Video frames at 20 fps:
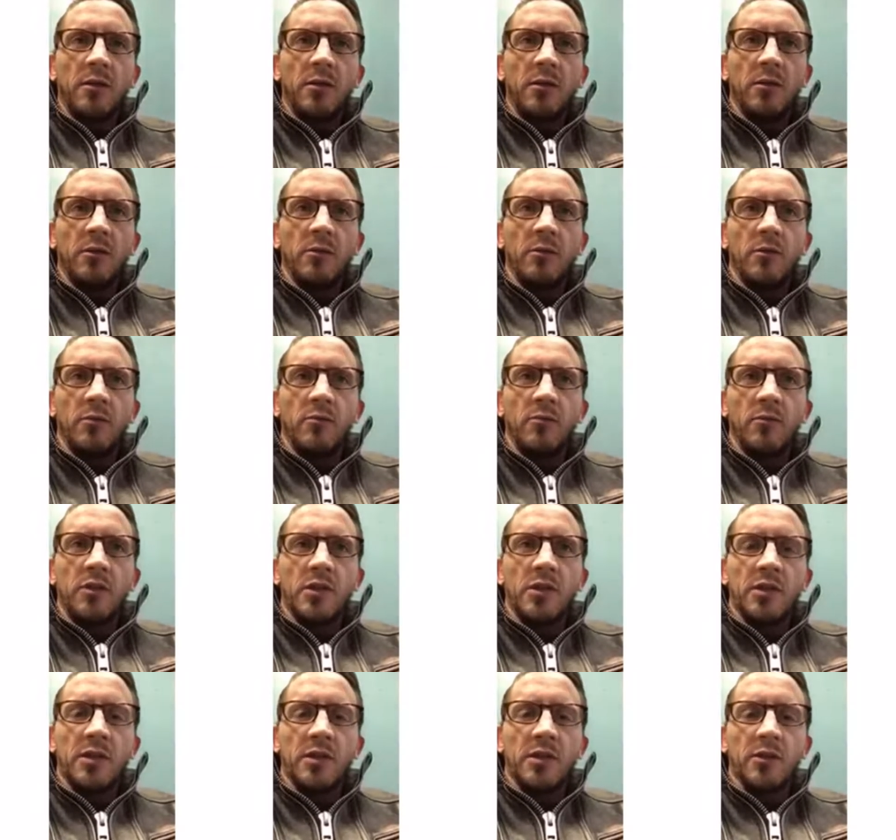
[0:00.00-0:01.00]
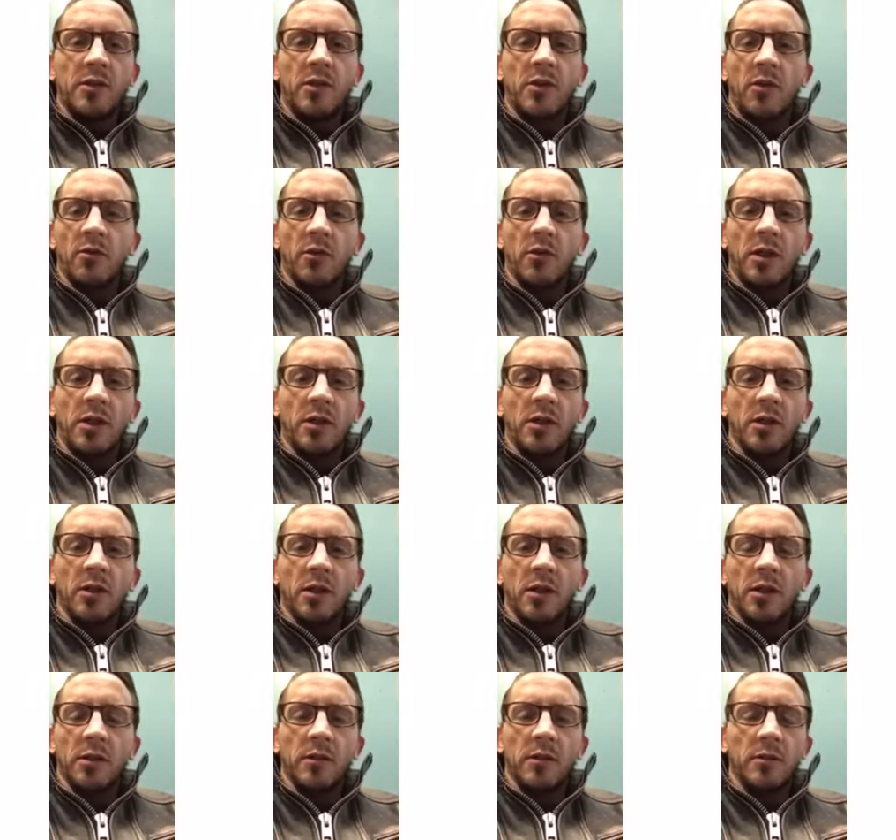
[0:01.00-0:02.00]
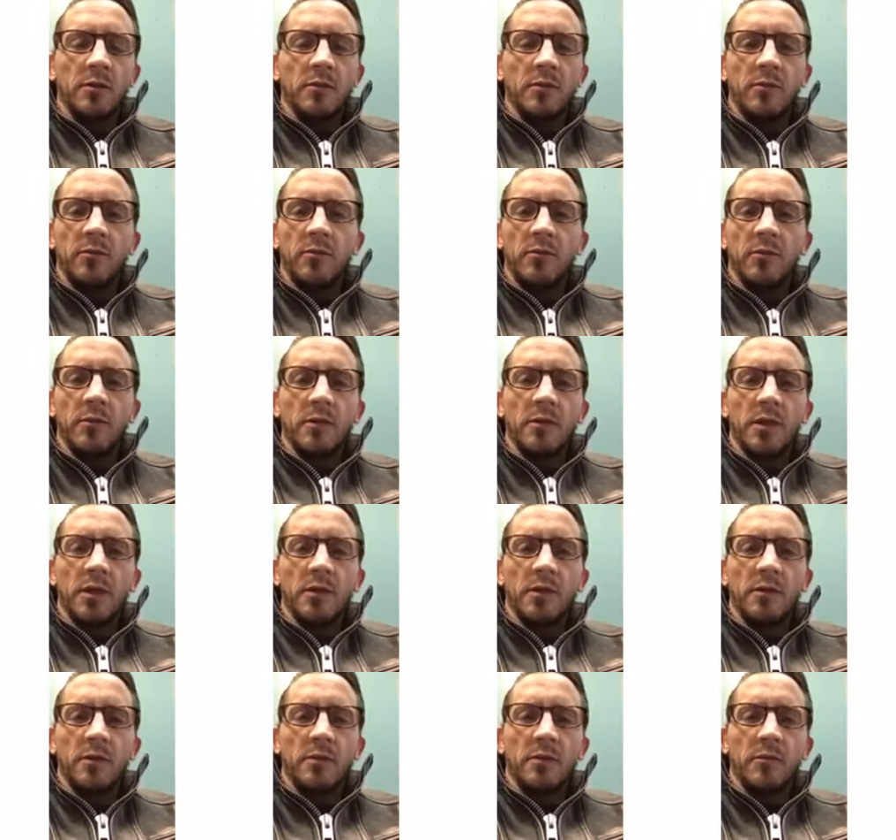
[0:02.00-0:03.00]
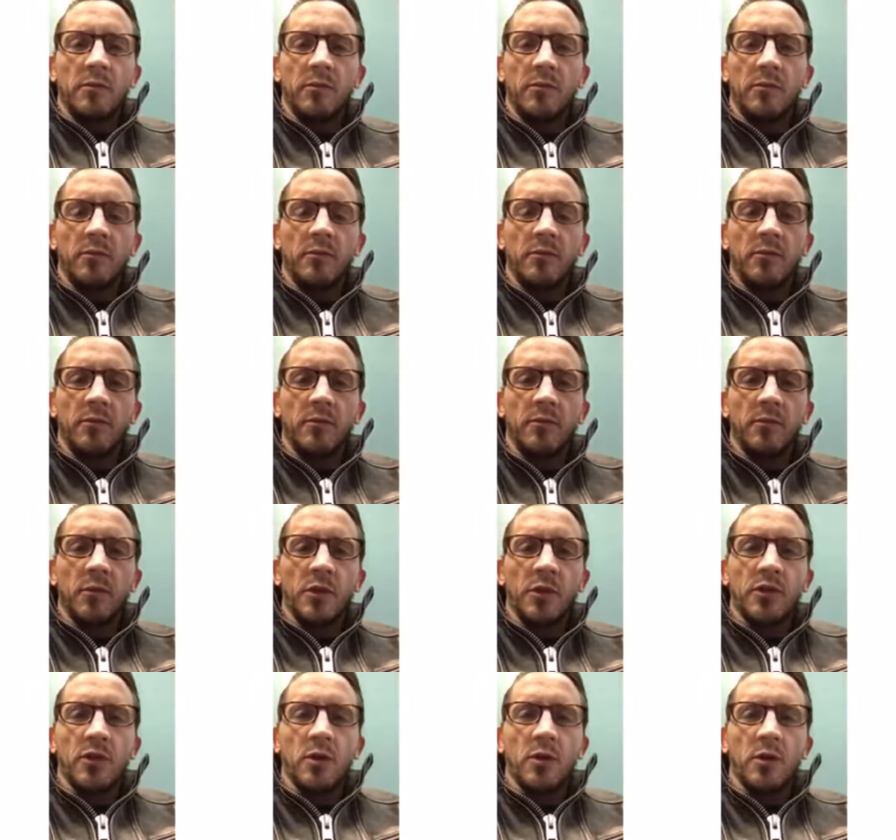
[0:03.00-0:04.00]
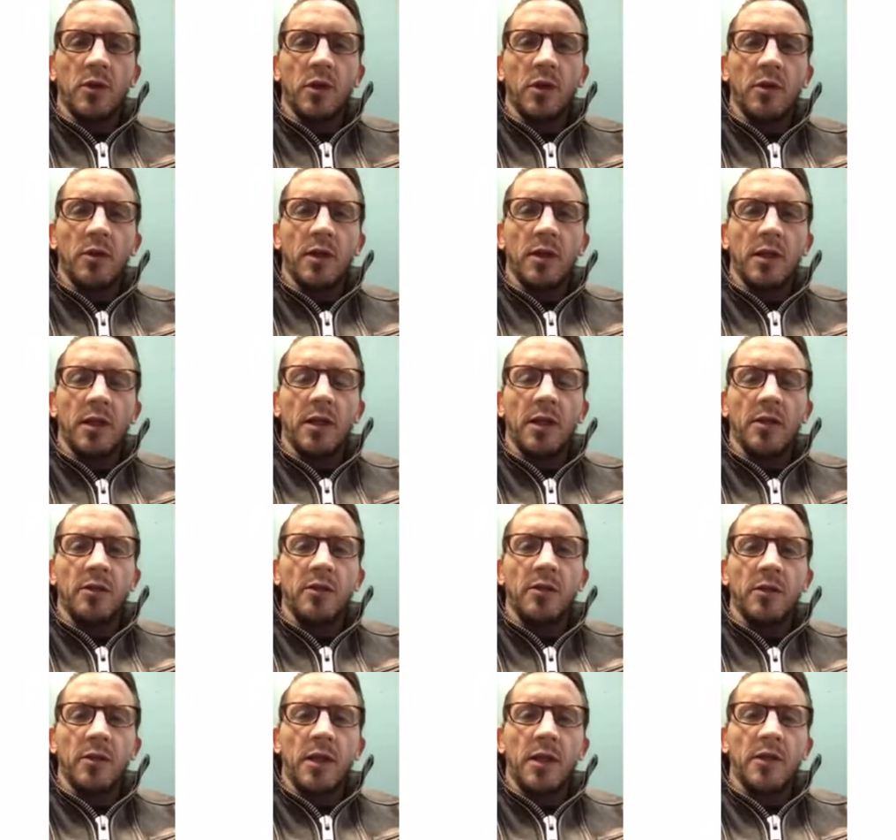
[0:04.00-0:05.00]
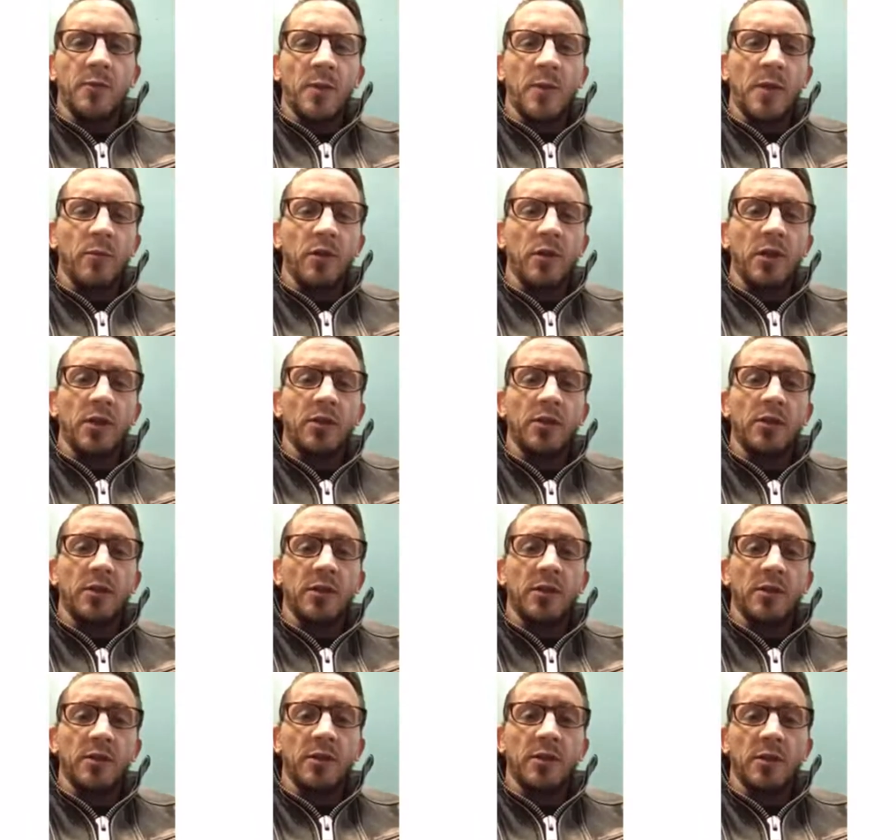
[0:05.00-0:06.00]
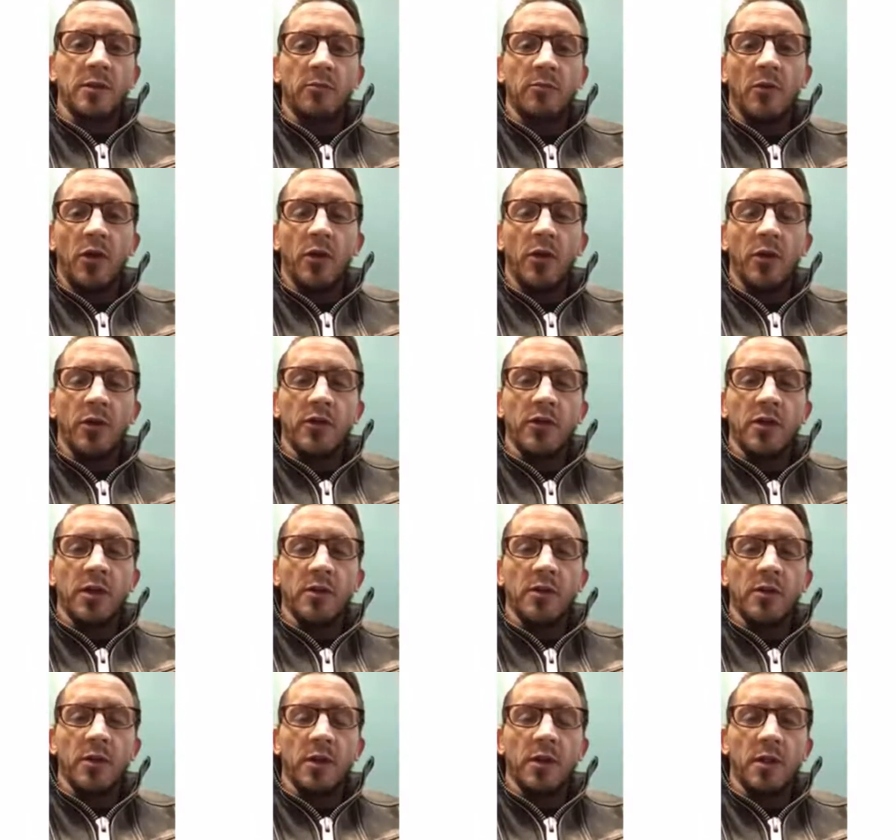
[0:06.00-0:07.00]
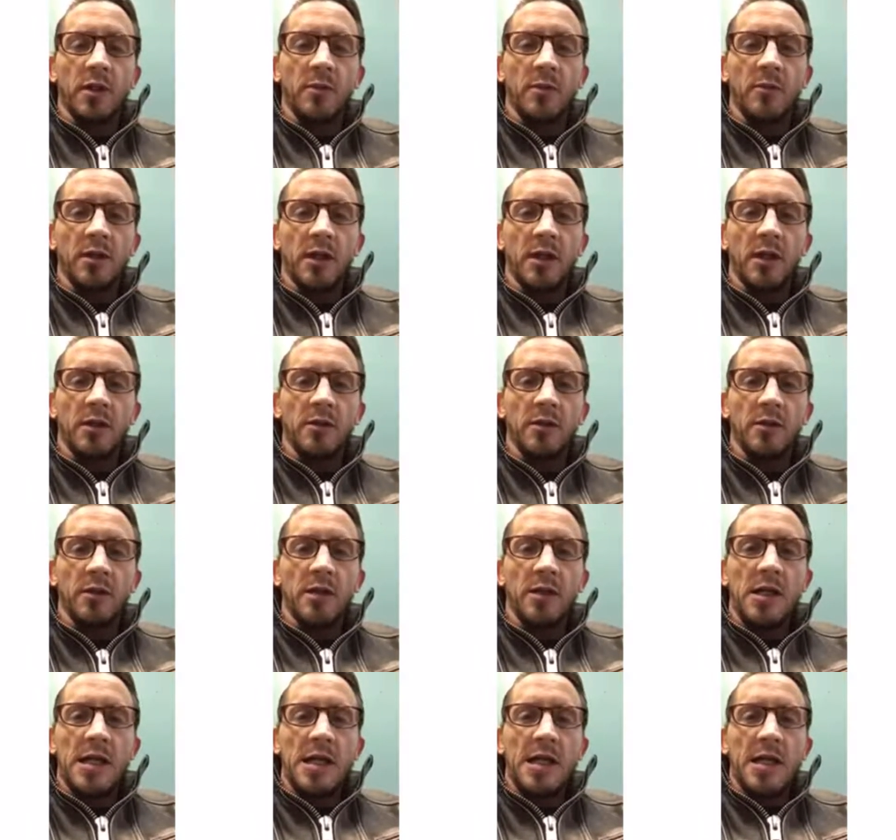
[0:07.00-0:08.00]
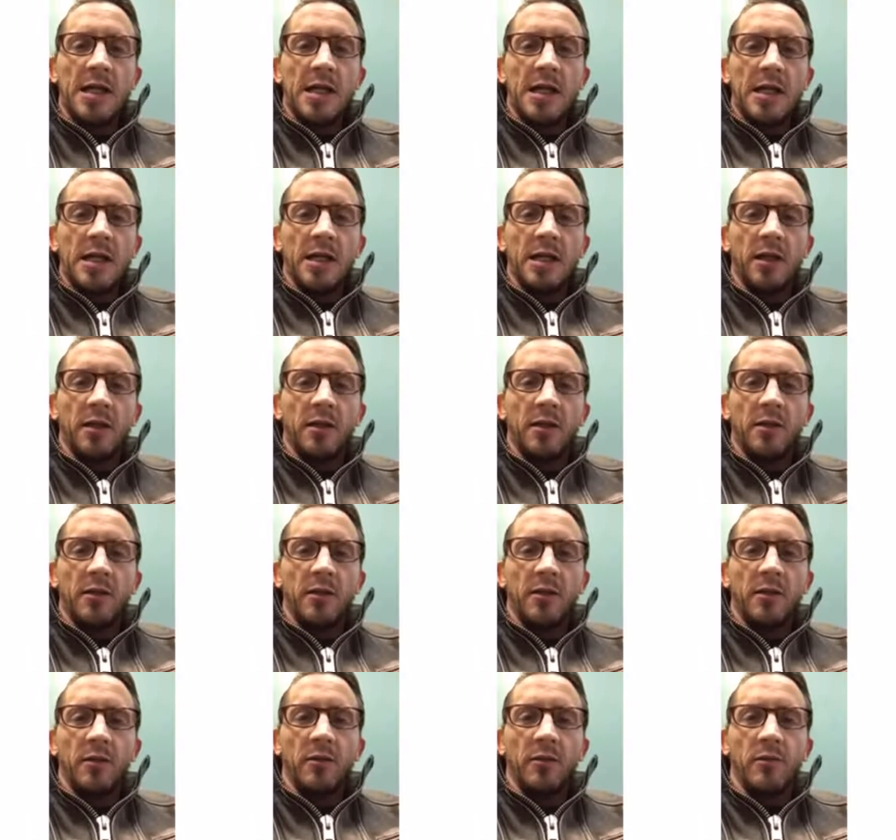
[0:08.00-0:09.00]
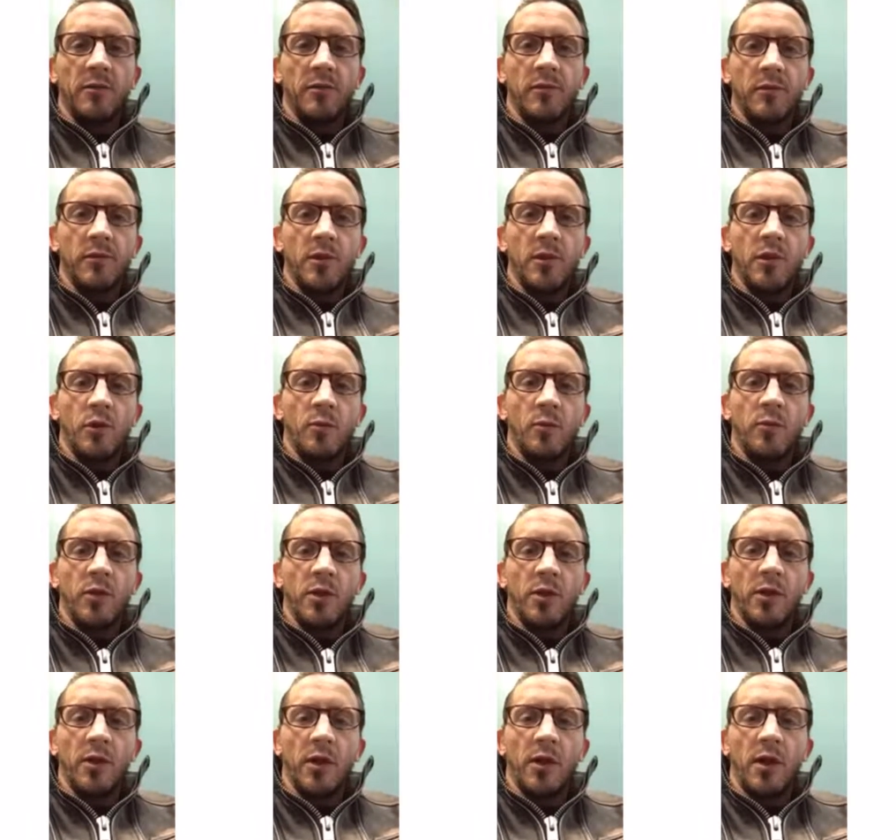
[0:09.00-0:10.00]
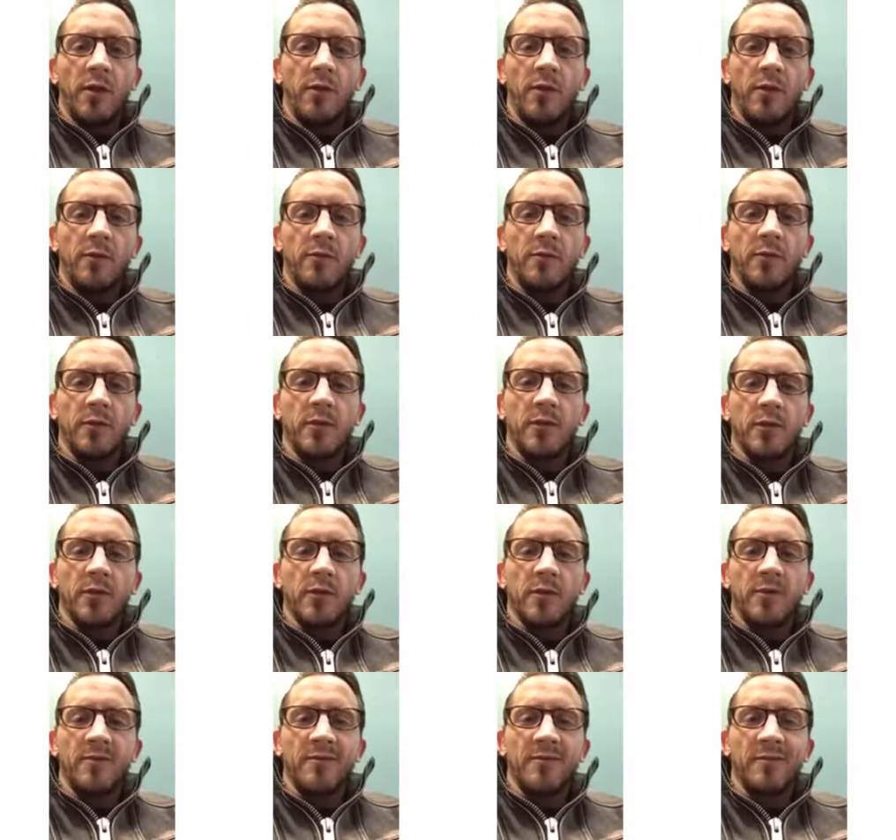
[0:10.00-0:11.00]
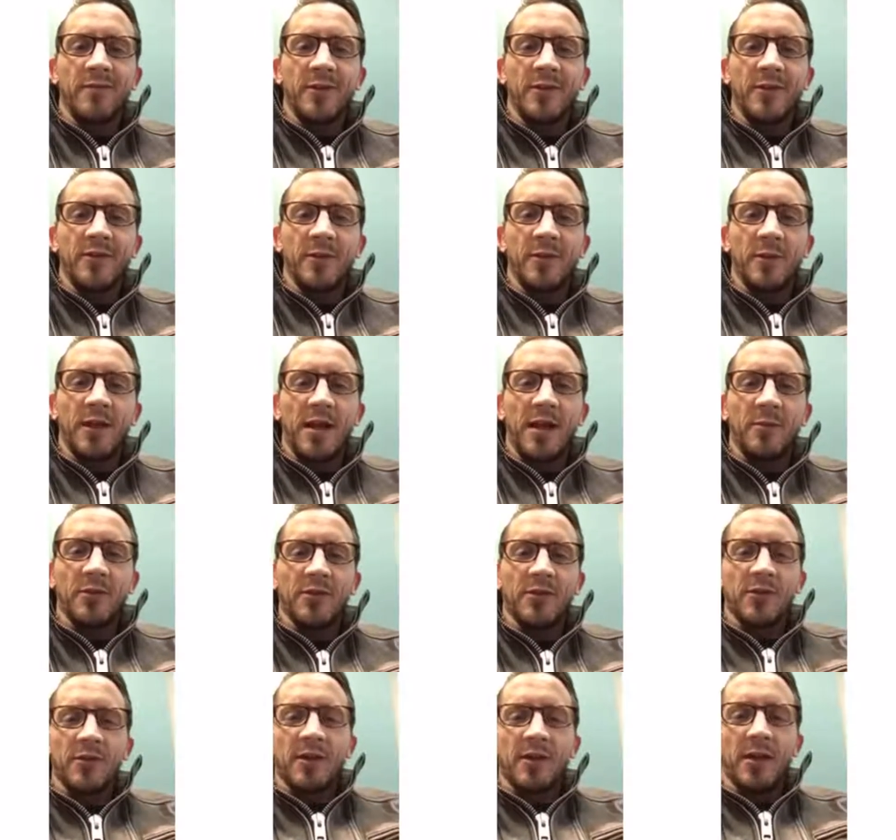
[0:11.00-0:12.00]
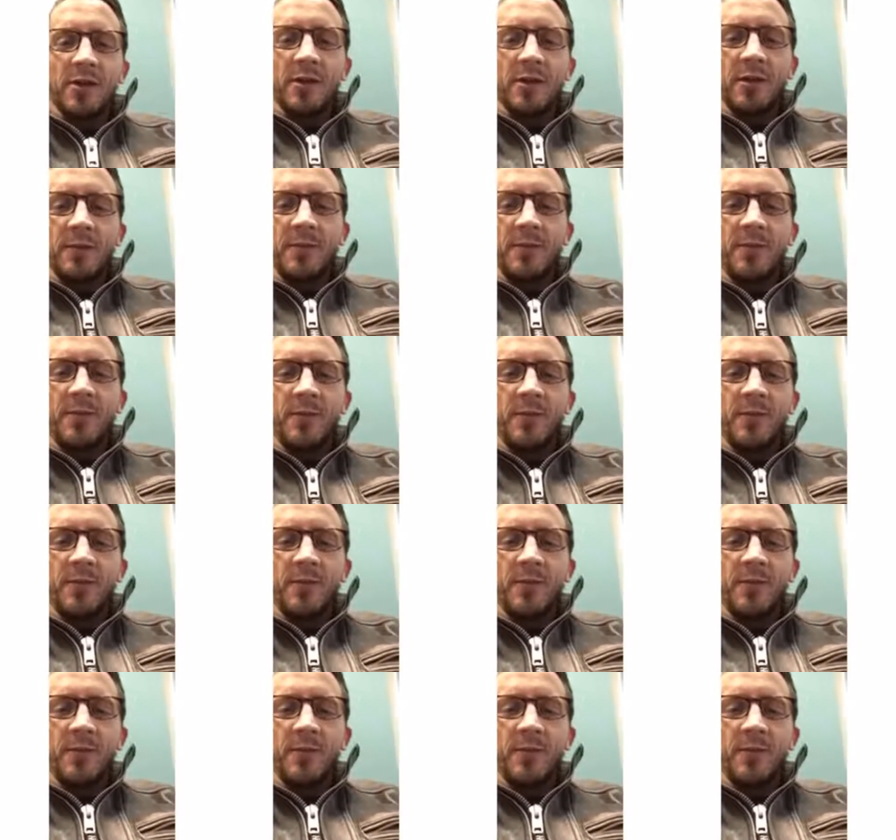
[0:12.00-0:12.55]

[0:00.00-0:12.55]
to just his career and and what's going on right now. So that's my prediction is that all those things are going to come together and he'll pull it off. So let's see what happens on Saturday.